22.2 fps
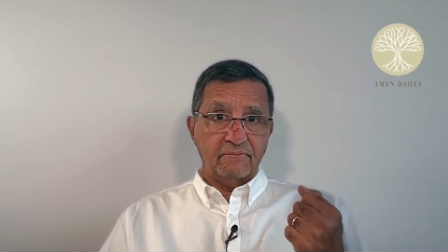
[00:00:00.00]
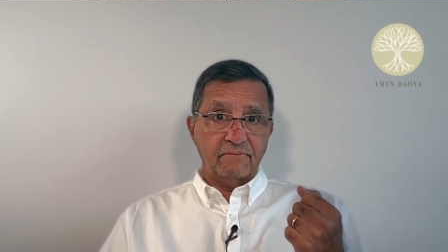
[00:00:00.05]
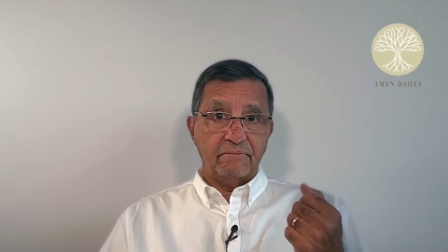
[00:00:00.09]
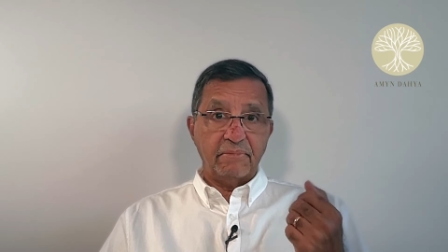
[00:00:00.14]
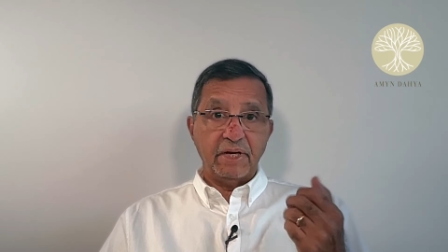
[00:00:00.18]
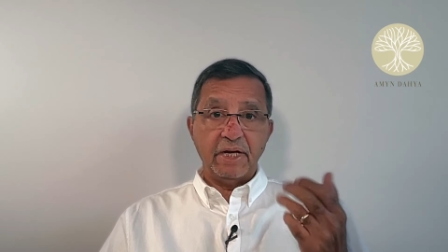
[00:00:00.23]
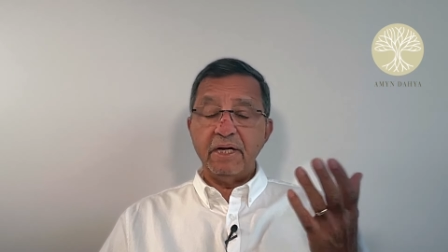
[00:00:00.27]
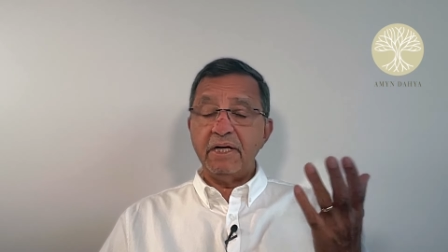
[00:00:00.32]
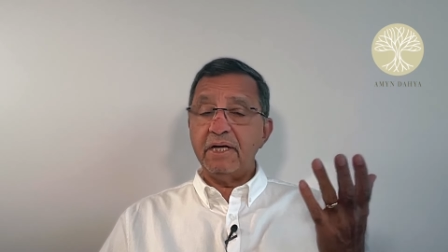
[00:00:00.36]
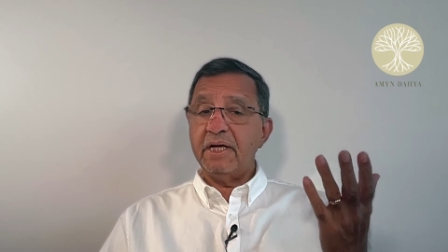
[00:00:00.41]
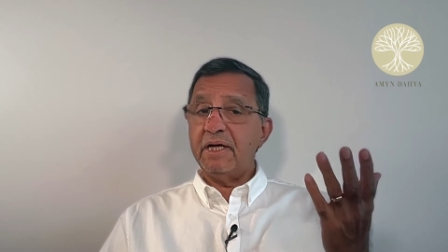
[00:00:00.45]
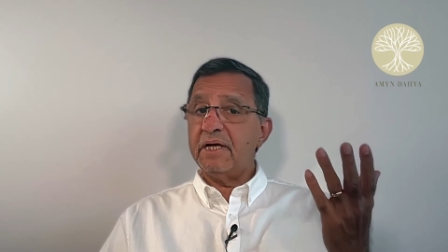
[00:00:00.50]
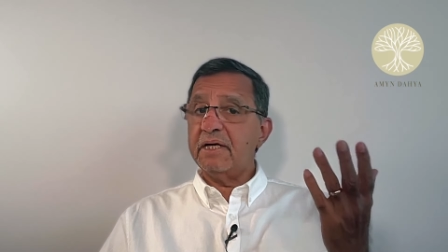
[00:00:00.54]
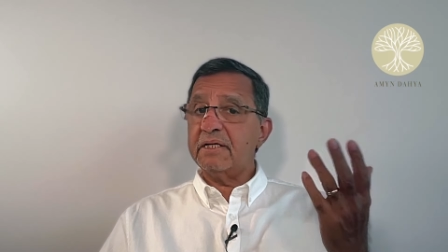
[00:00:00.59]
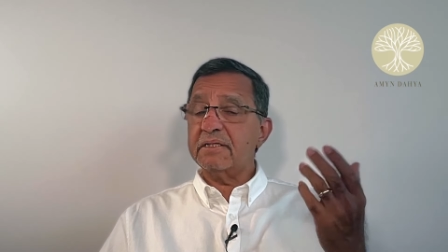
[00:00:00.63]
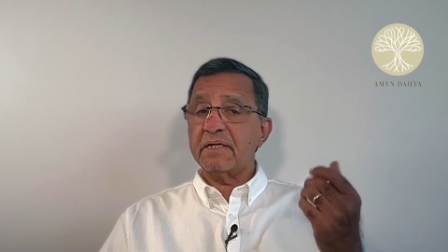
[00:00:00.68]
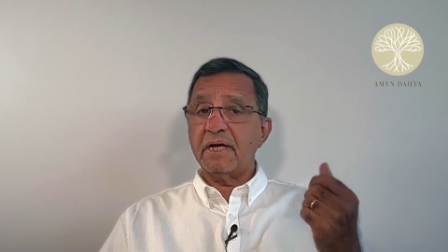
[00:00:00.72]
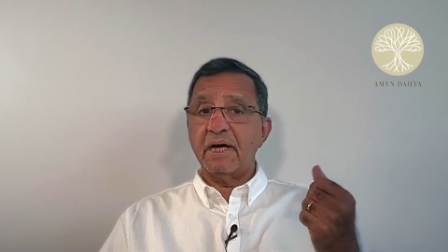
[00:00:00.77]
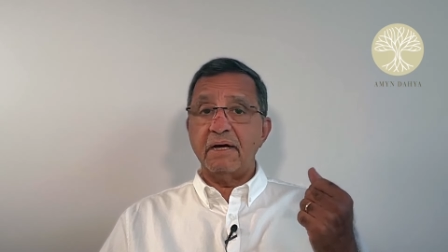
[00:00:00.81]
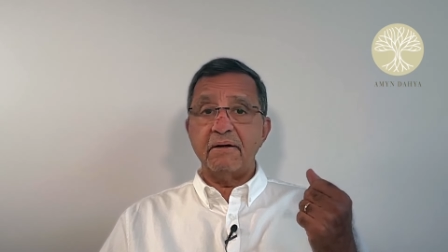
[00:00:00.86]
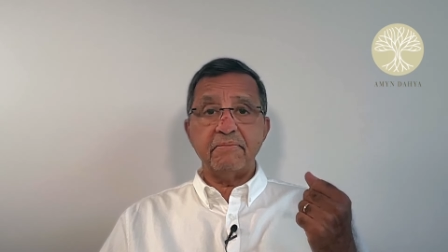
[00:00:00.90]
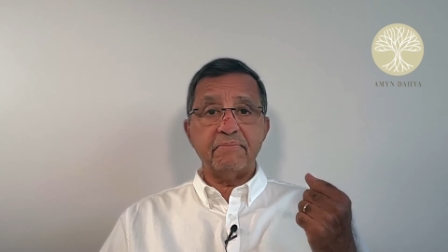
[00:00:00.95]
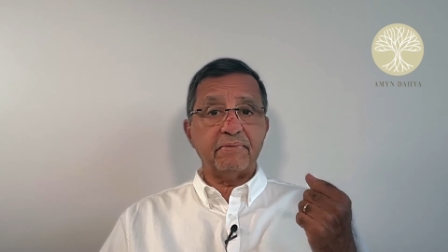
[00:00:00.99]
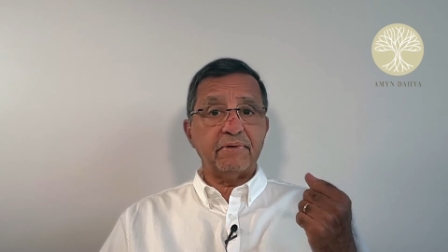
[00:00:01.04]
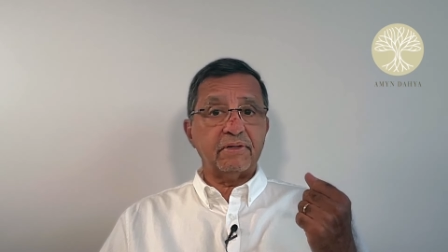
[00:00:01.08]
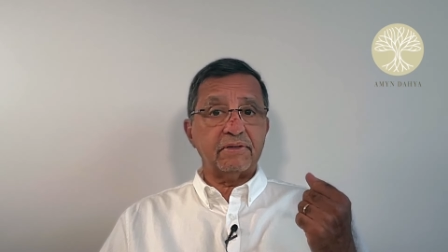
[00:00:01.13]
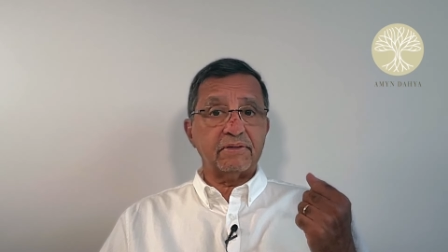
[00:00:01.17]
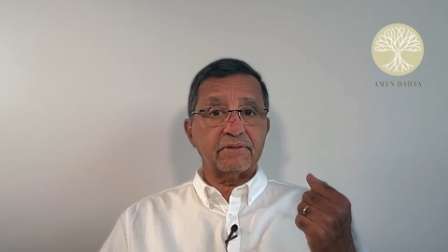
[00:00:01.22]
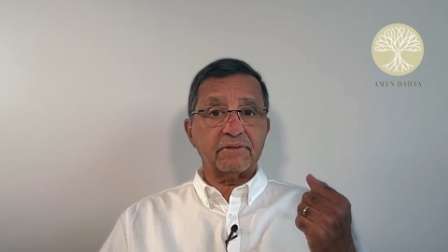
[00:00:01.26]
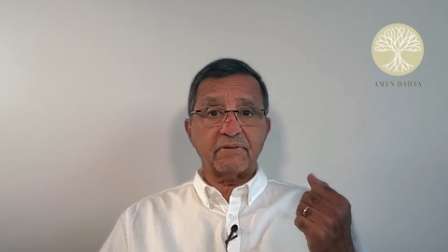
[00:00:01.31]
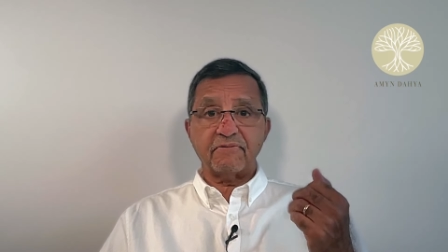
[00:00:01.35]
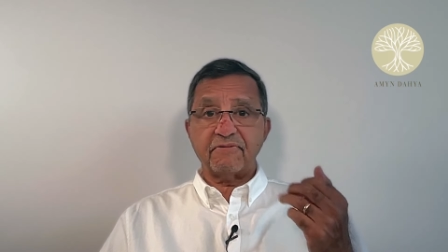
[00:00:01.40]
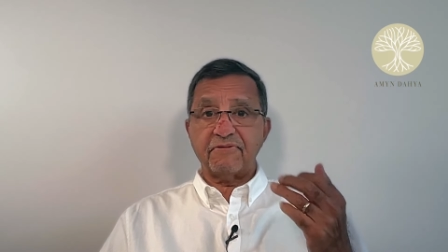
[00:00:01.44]
Many
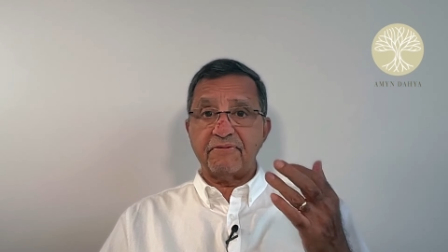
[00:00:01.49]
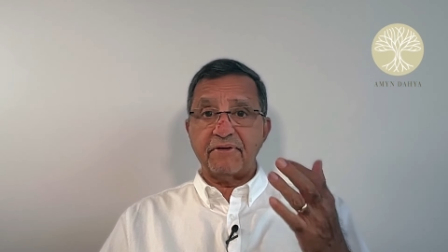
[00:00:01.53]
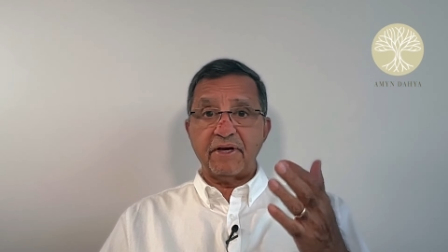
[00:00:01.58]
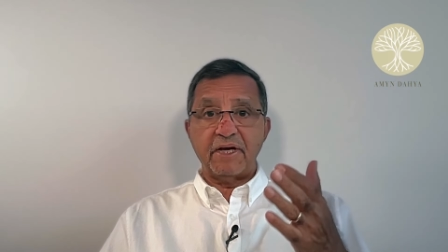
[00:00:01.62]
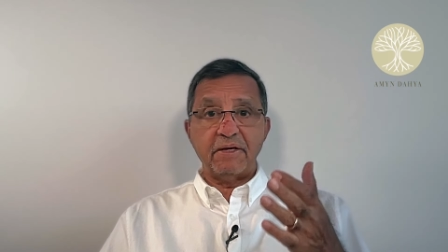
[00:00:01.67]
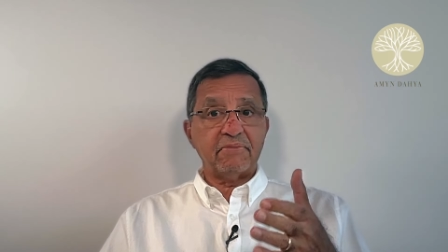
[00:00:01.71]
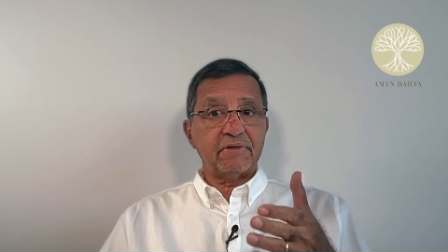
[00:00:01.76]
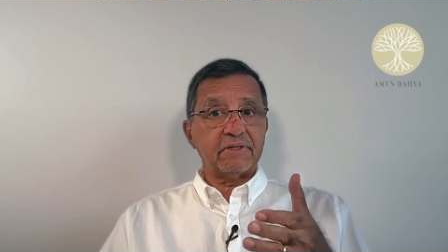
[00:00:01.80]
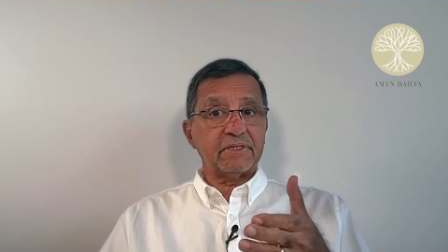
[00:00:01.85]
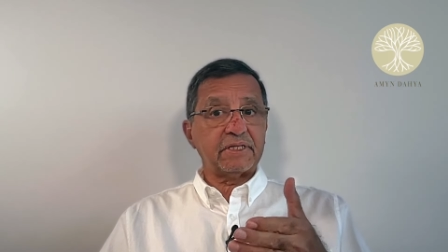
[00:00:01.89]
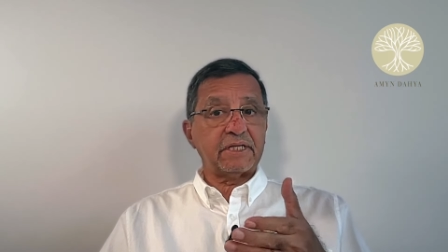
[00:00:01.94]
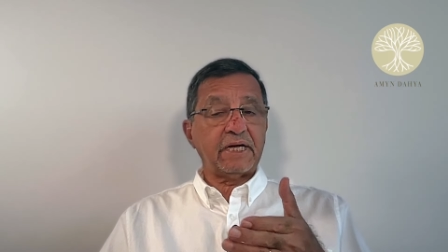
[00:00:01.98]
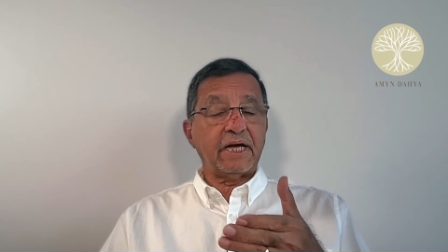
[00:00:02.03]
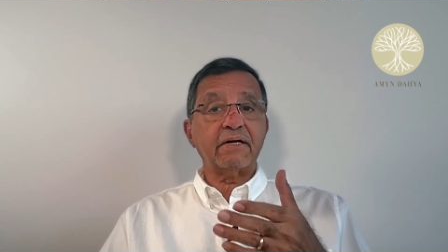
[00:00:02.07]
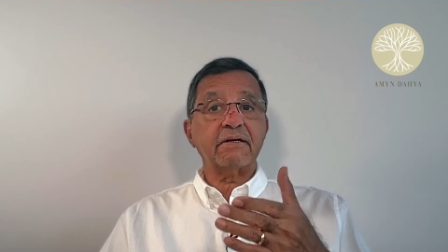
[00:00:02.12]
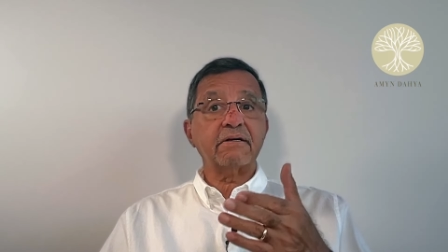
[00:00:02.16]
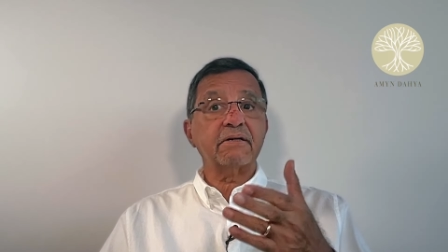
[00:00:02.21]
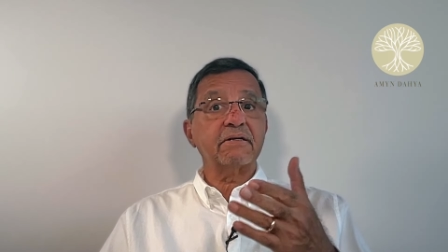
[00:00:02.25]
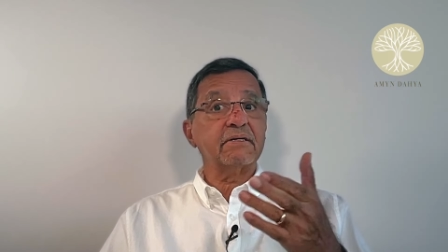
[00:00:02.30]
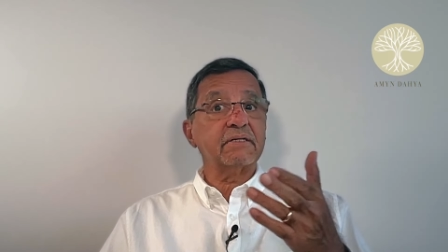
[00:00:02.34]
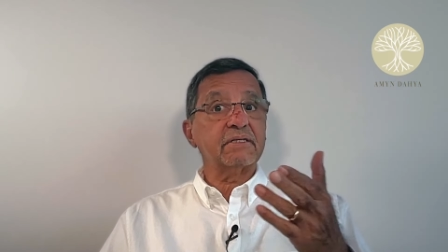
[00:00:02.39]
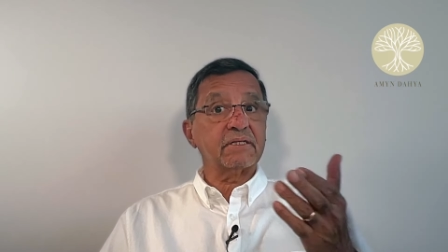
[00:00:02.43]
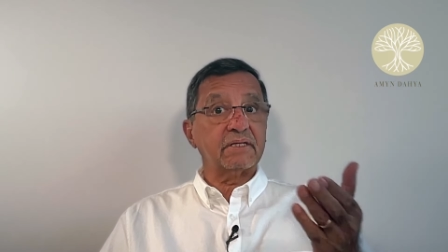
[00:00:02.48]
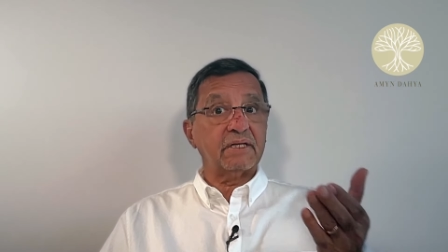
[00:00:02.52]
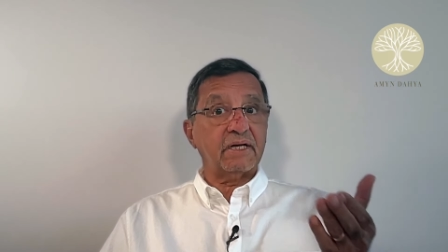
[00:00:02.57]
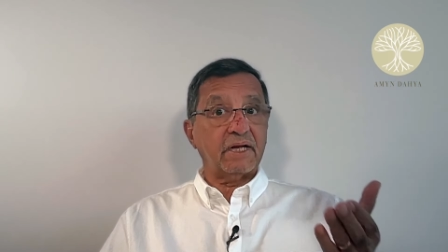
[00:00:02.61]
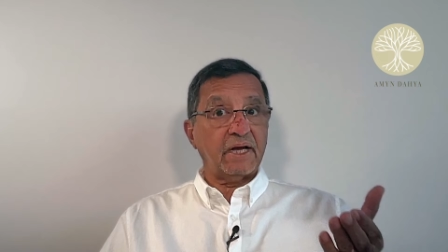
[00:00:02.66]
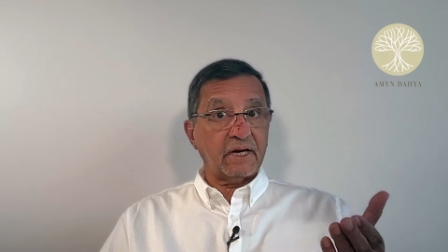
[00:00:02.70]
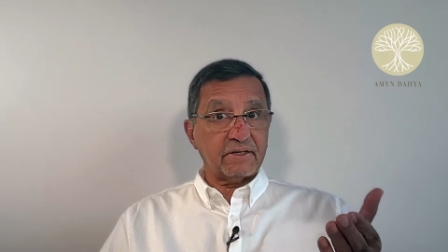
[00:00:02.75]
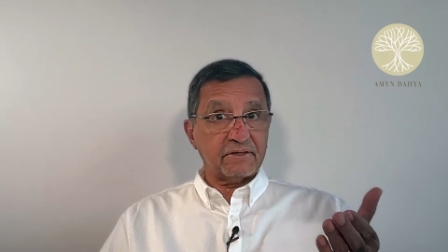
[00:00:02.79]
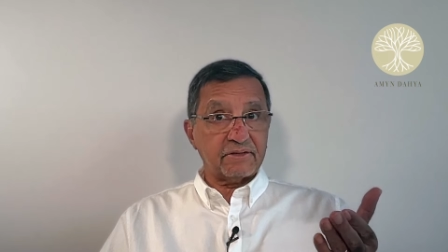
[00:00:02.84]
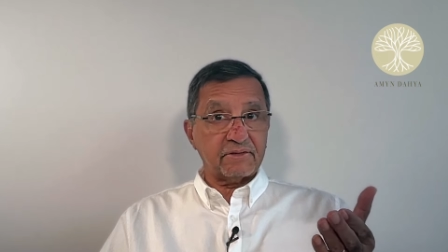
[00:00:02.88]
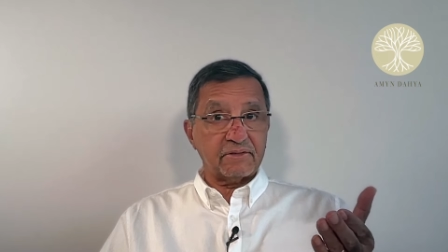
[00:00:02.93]
examples of famous actors and
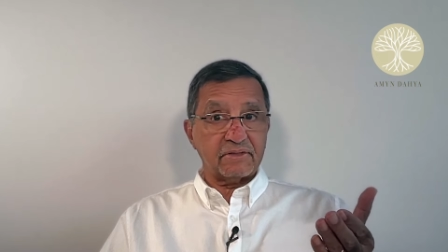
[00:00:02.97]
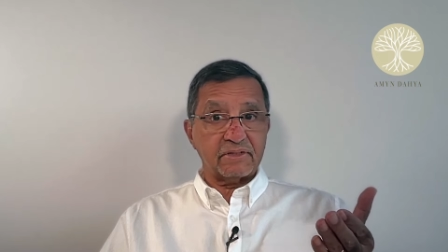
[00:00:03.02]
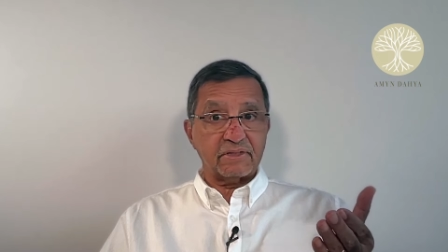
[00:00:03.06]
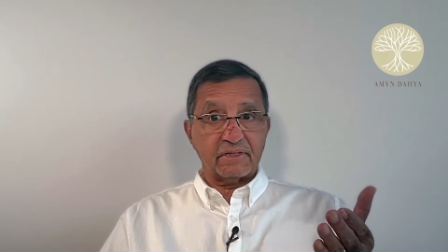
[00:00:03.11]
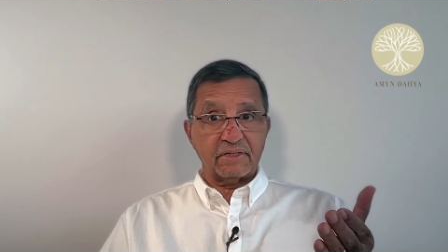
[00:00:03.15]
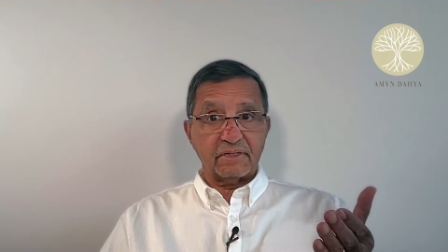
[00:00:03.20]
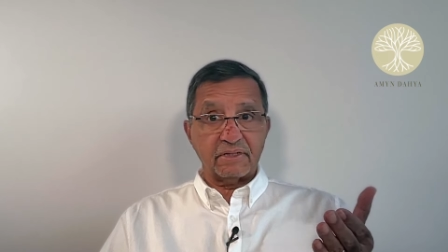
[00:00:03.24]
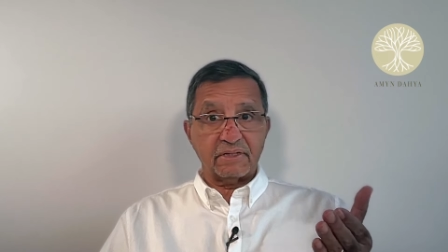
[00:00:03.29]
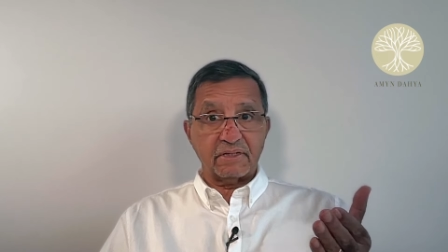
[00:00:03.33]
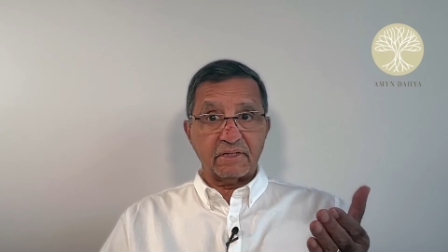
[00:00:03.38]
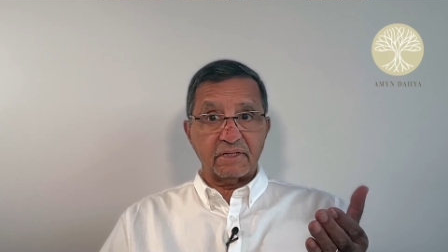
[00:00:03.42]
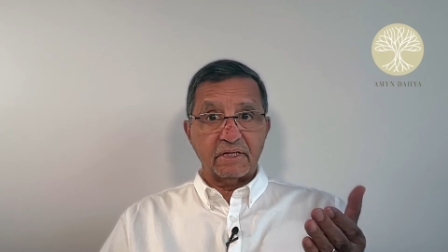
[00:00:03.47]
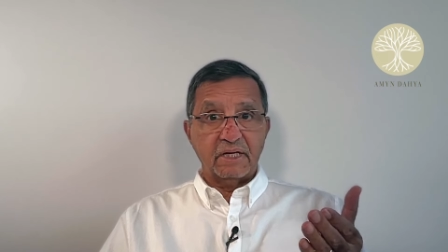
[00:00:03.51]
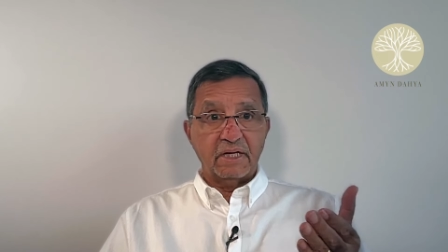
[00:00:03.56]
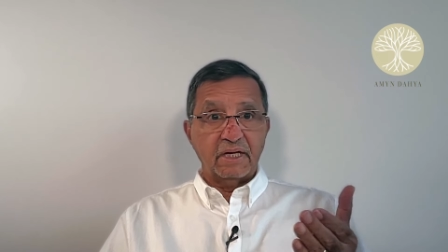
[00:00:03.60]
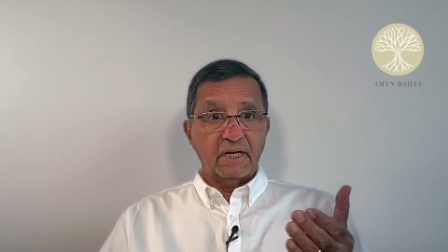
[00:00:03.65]
actresses